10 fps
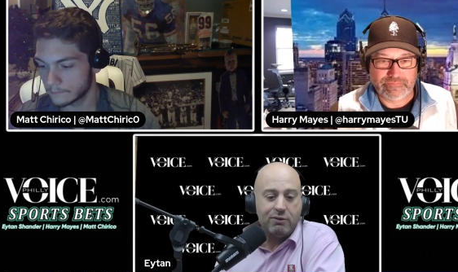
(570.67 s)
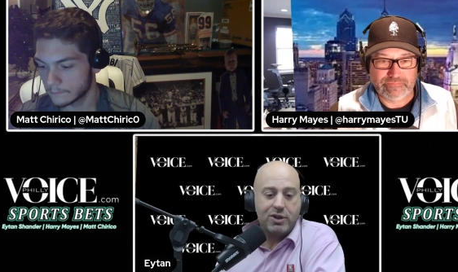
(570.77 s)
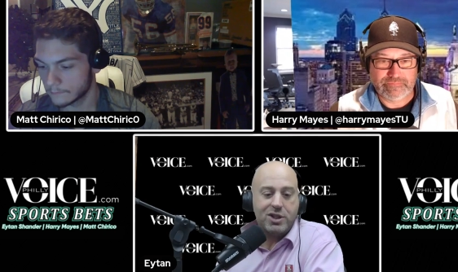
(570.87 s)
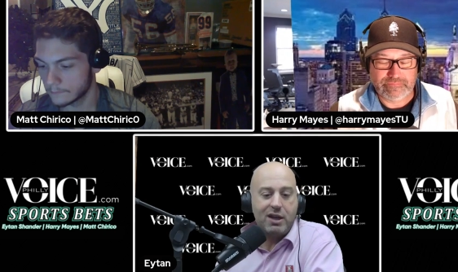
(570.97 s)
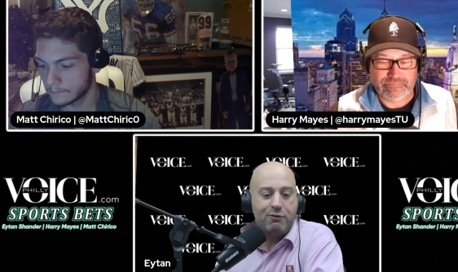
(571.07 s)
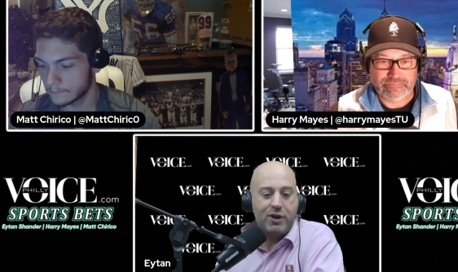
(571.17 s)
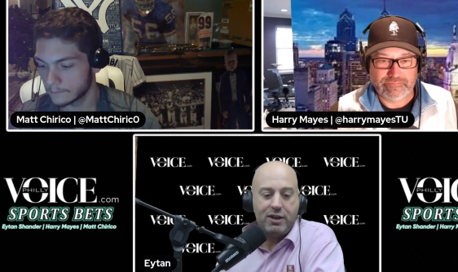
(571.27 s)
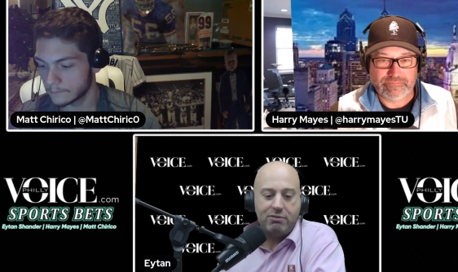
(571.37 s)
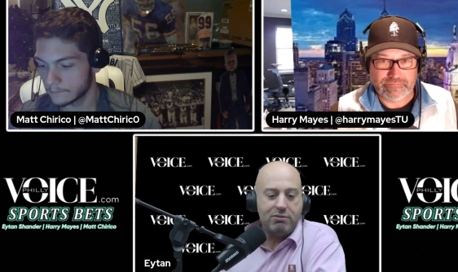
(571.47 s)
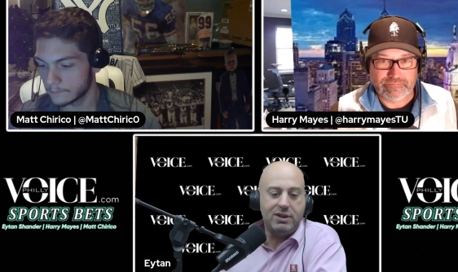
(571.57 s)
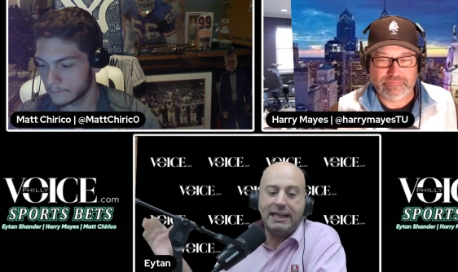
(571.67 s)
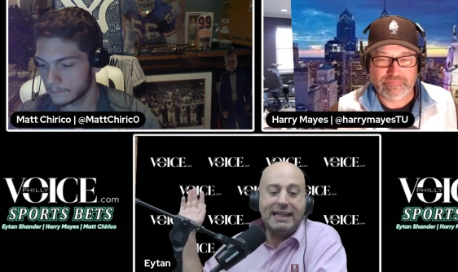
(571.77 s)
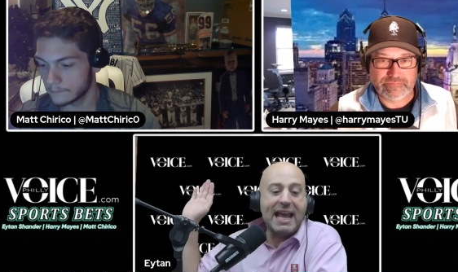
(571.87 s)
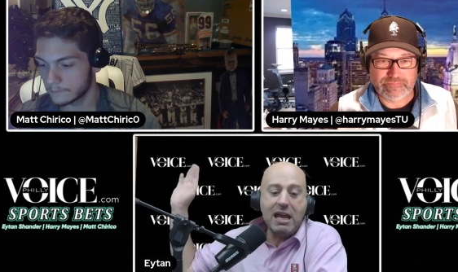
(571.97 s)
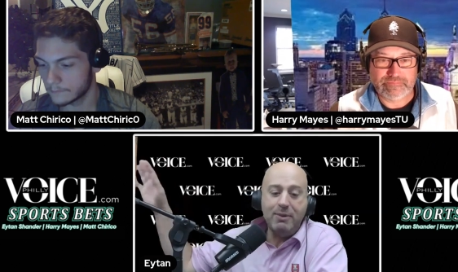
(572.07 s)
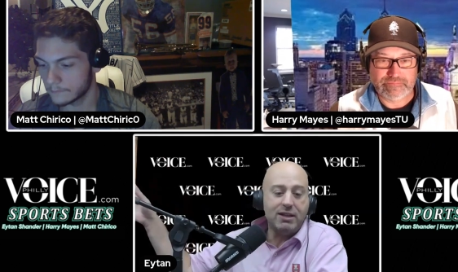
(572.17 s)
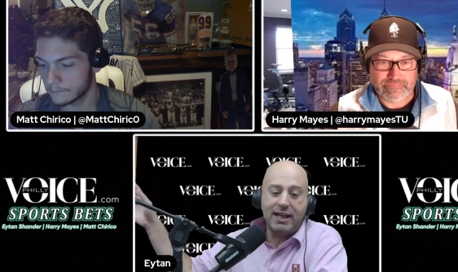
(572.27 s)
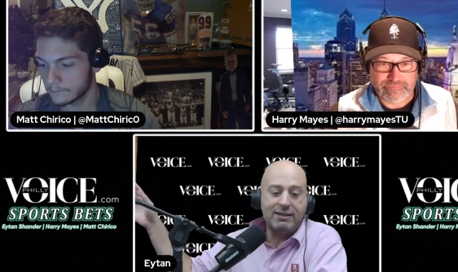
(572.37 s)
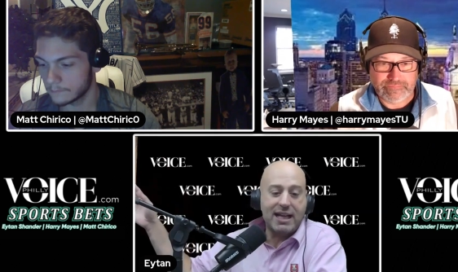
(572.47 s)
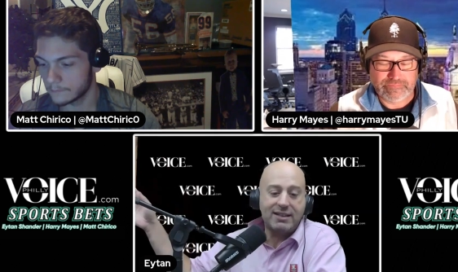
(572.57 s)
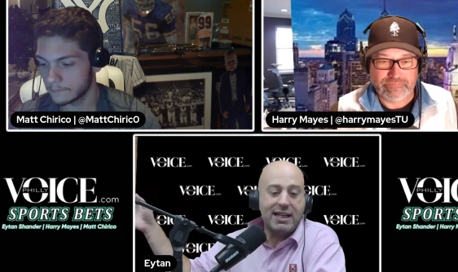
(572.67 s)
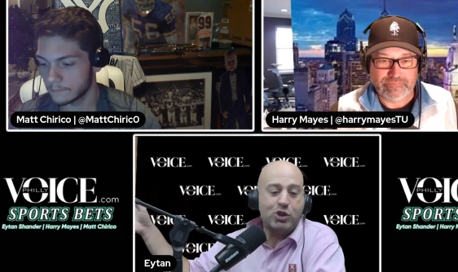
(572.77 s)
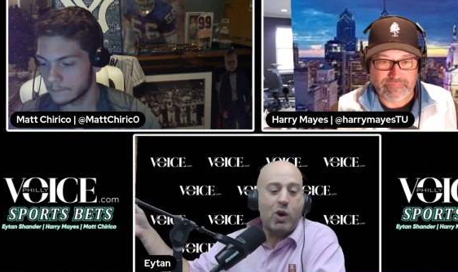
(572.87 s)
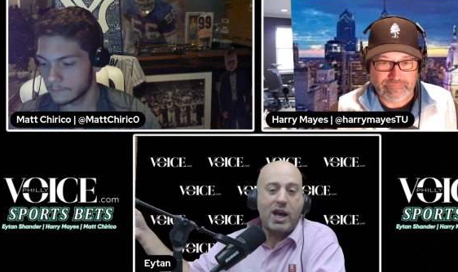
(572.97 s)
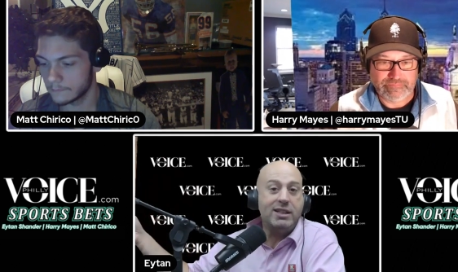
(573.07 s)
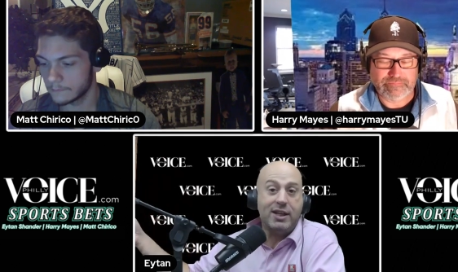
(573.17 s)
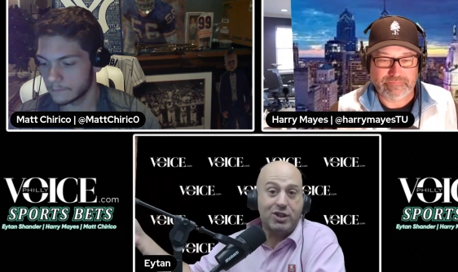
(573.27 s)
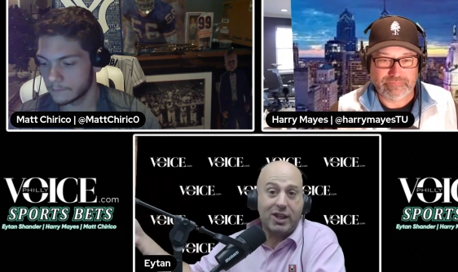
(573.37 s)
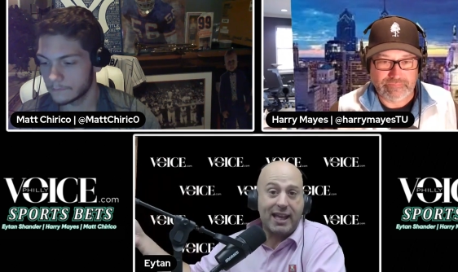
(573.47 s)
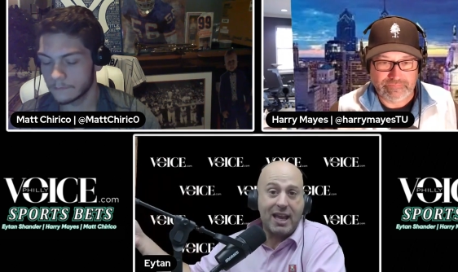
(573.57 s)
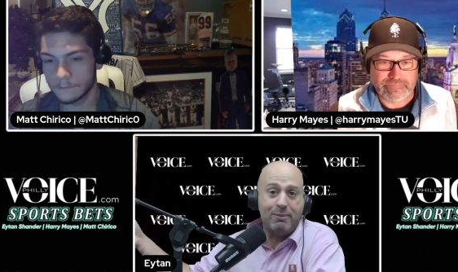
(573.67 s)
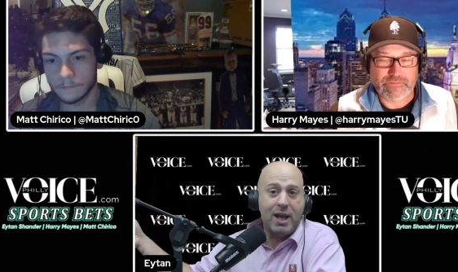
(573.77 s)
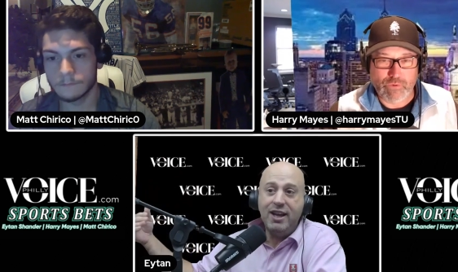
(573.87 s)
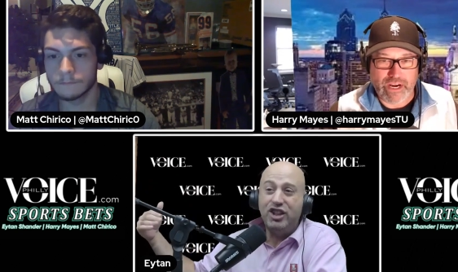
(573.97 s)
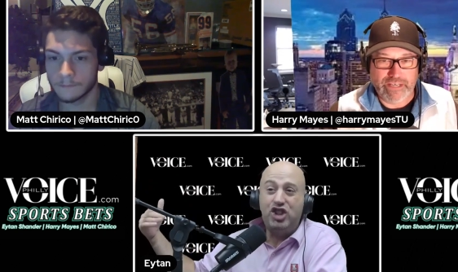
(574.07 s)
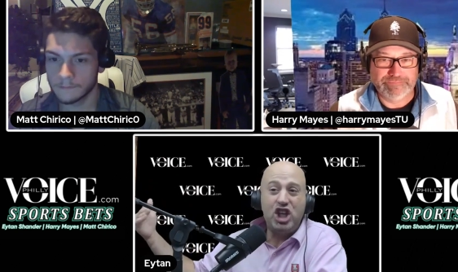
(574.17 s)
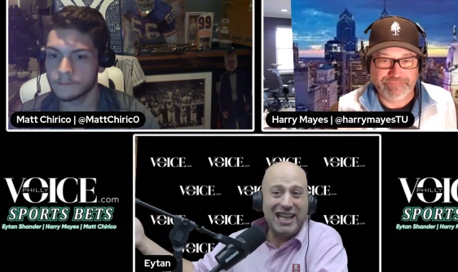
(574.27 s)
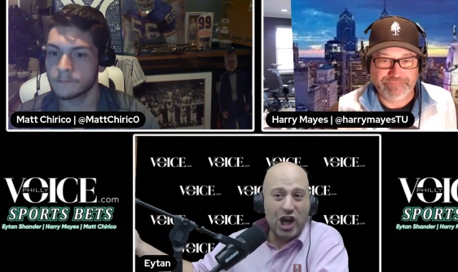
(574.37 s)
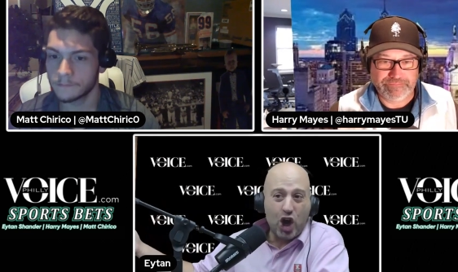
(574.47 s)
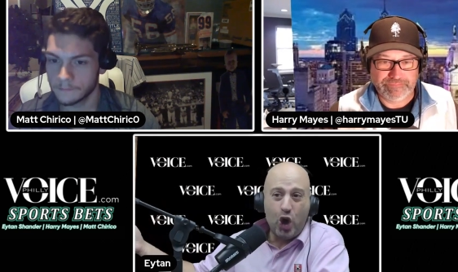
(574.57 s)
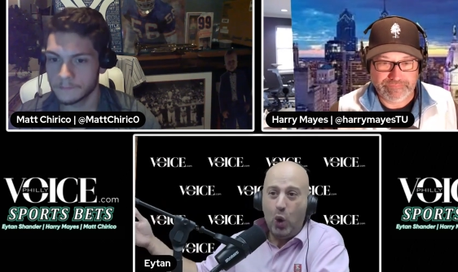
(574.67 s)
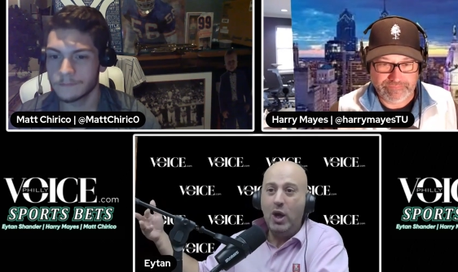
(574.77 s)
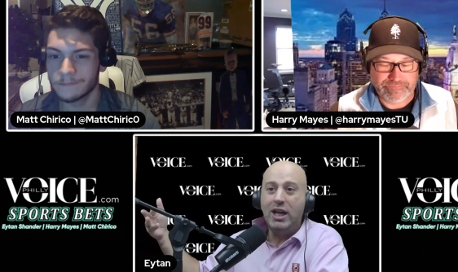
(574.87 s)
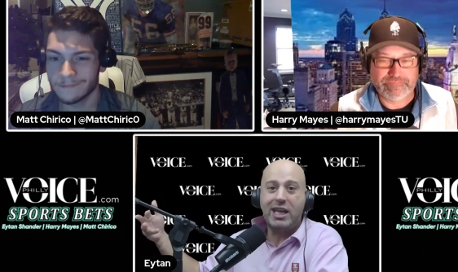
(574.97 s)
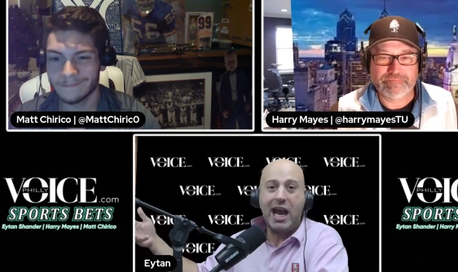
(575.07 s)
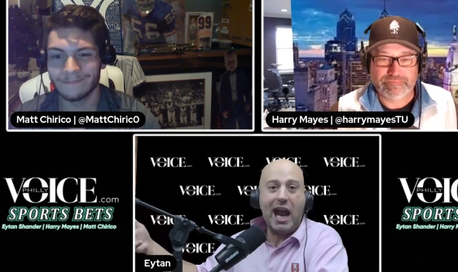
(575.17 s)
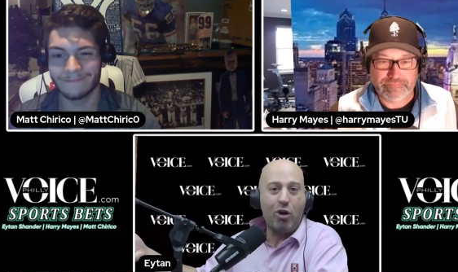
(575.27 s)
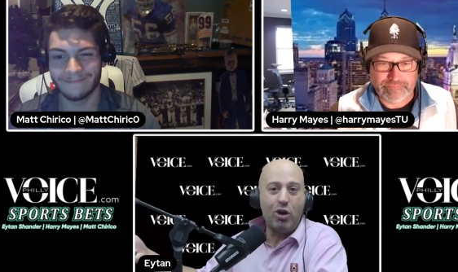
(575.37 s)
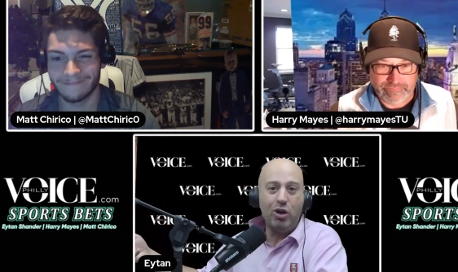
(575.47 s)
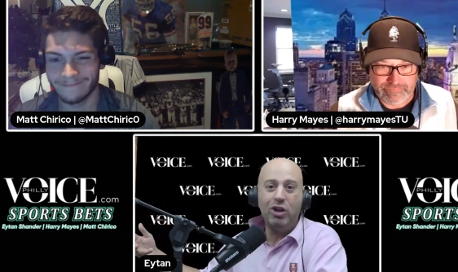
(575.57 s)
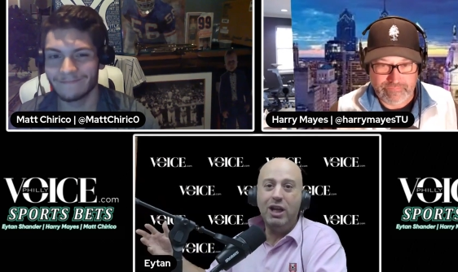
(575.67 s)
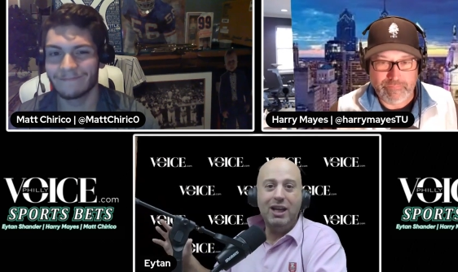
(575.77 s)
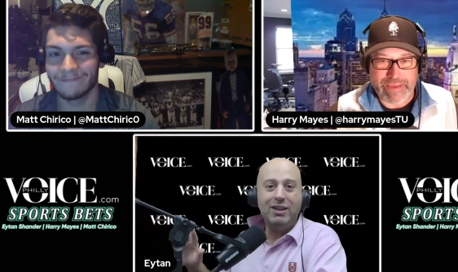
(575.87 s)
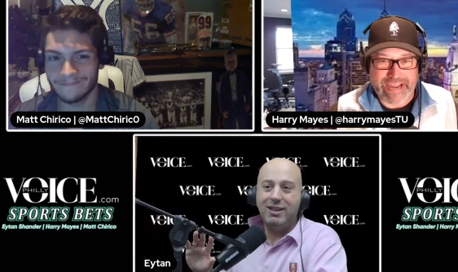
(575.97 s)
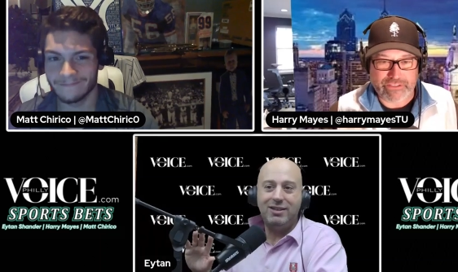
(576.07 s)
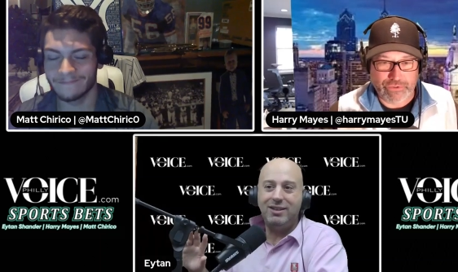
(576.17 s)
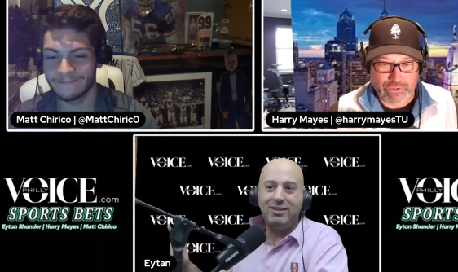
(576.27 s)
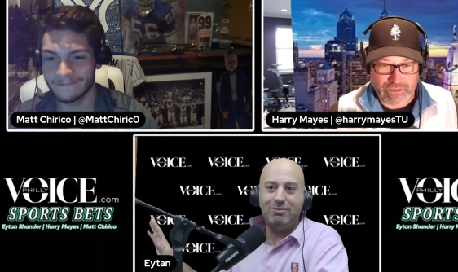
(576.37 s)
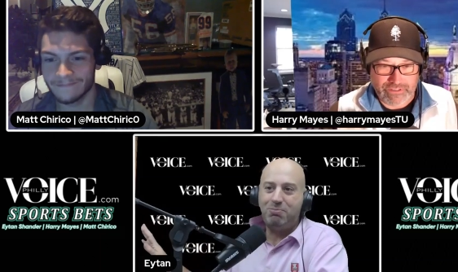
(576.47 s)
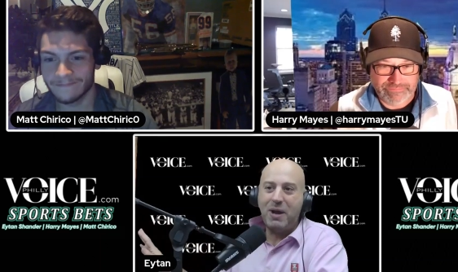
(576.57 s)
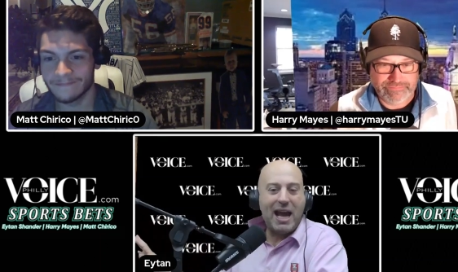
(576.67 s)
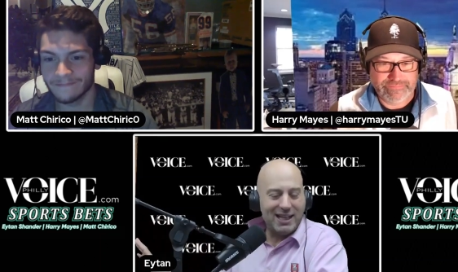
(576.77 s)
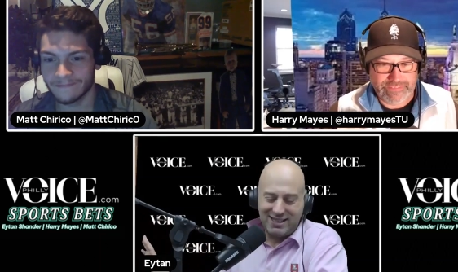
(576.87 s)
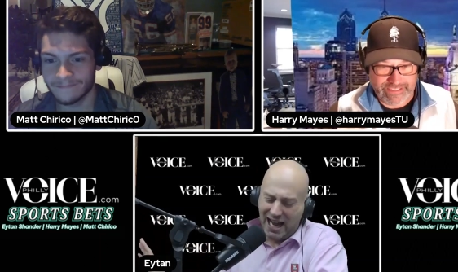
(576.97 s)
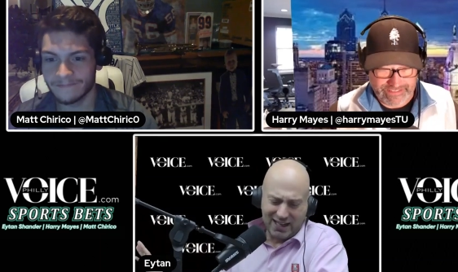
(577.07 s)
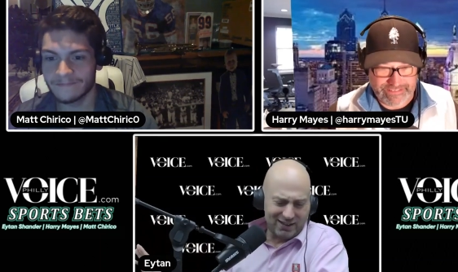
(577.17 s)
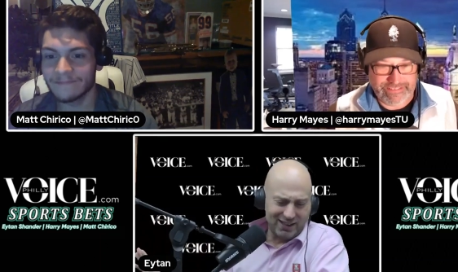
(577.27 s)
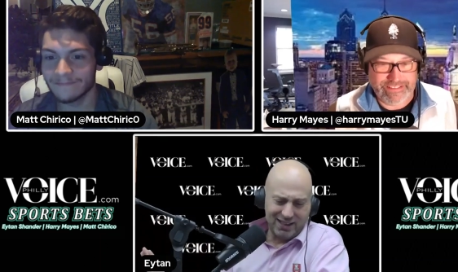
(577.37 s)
Speaker 1: for San Fran. The game, it like that. That's why I didn't touch the game. Right. Geno, Carroll, backdoor. Exactly.